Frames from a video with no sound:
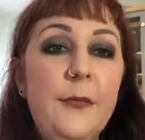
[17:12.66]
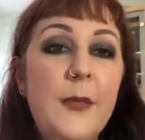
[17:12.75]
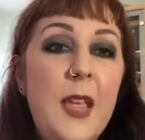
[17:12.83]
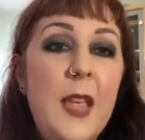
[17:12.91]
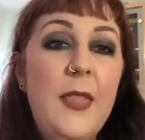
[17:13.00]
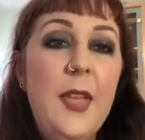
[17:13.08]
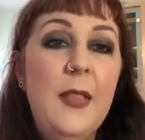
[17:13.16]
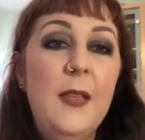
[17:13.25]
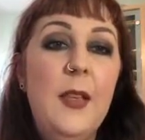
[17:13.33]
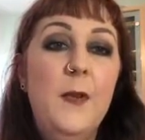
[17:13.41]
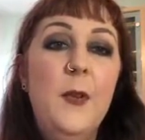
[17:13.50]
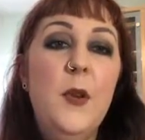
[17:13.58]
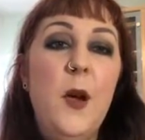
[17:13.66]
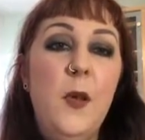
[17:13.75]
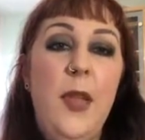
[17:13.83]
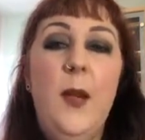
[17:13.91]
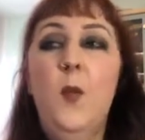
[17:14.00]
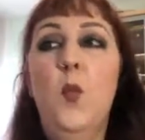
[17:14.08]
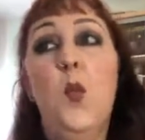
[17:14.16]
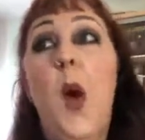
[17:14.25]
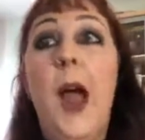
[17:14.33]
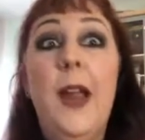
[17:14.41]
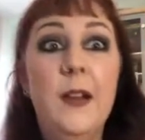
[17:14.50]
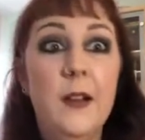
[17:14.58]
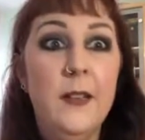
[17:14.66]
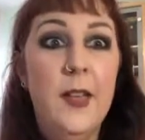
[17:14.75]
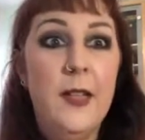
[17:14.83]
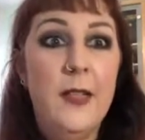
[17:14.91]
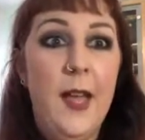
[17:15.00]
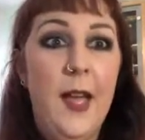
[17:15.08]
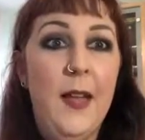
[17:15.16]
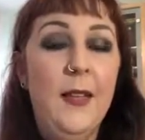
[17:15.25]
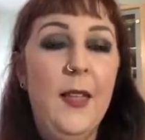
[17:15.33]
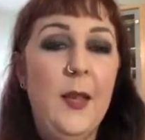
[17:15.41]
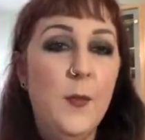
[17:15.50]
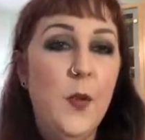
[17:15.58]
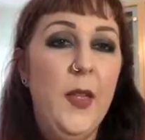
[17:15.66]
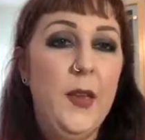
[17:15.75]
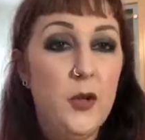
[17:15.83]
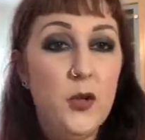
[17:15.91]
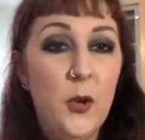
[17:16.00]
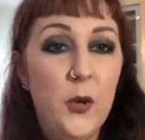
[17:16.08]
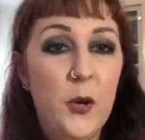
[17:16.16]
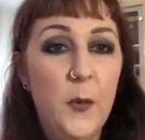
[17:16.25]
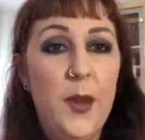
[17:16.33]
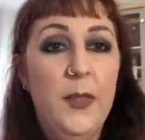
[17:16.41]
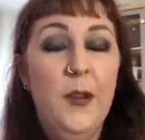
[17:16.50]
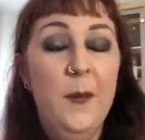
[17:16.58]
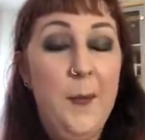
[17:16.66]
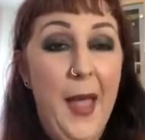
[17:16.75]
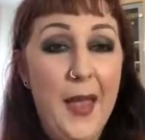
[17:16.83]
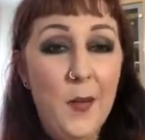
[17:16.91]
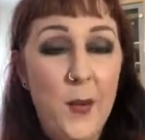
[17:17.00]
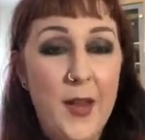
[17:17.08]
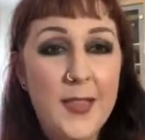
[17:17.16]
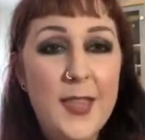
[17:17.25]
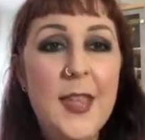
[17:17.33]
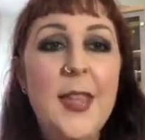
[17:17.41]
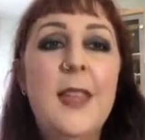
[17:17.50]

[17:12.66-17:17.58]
And then if you go like wider than that, like more like shoulder width or mat width,